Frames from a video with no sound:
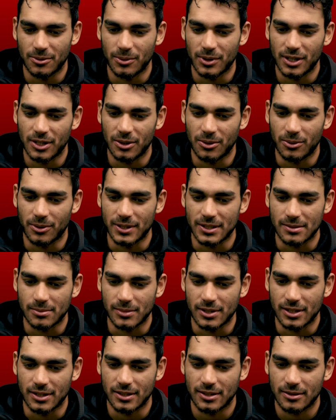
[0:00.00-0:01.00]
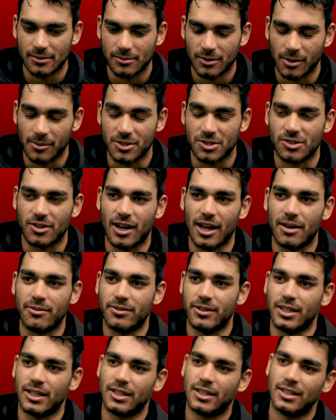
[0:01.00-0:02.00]
know, what annoys me? Probably
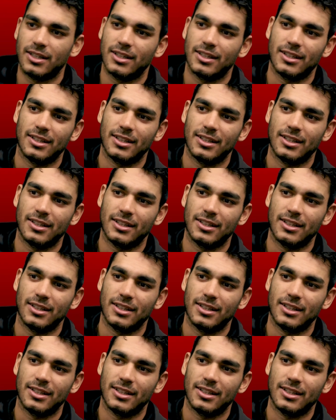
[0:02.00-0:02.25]
traffic.